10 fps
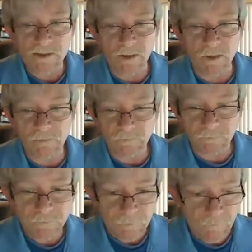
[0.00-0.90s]
So
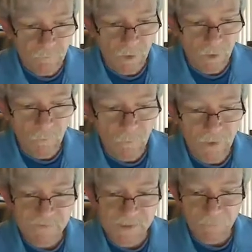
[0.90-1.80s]

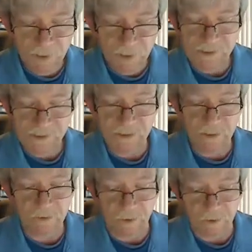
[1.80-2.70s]
we have somebody that's
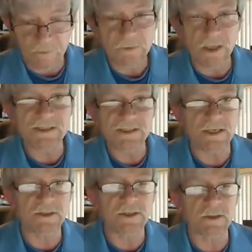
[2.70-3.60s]
sitting there
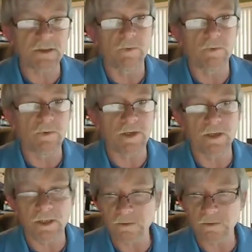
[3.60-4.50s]
attending
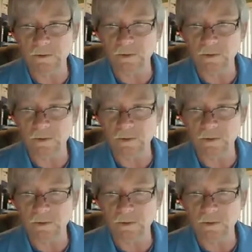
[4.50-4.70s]
the